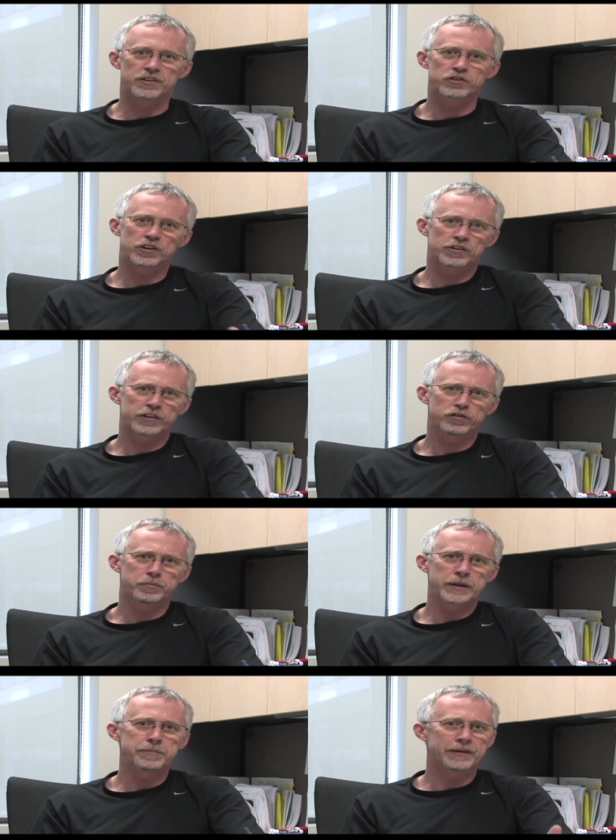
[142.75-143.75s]
They're successful
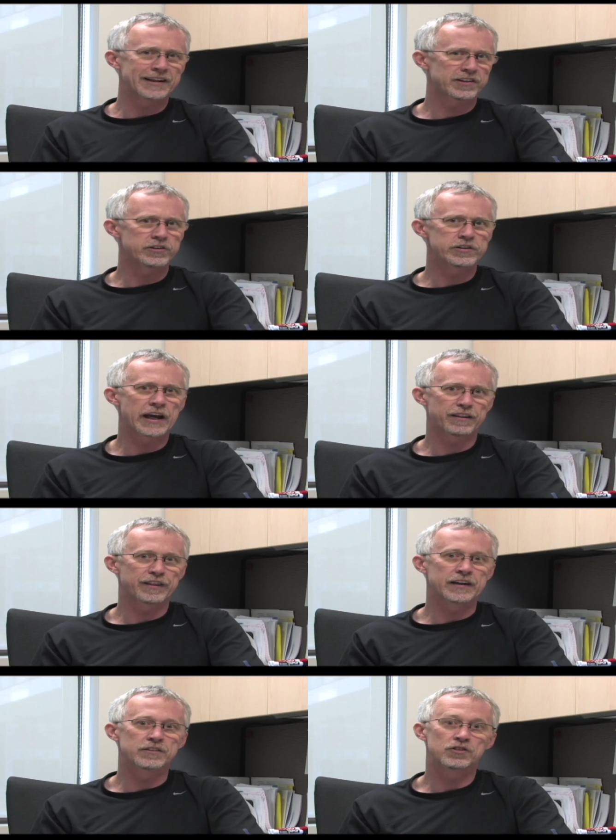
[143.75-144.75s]
people. That's how you get
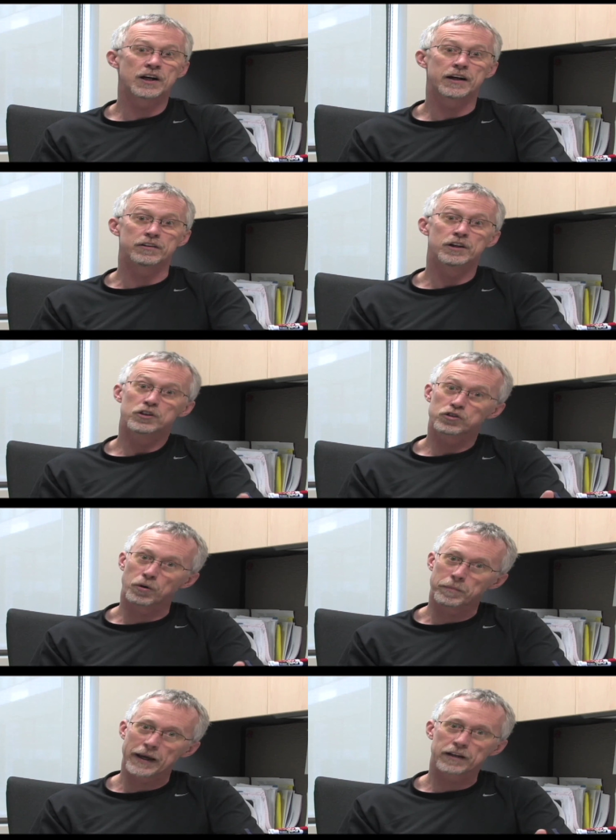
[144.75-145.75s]
things done.
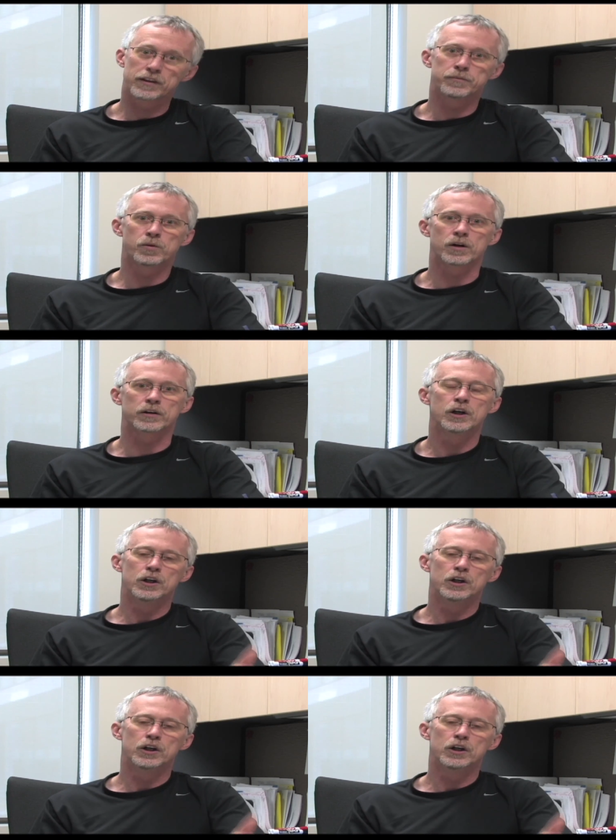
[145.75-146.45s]
So make them work.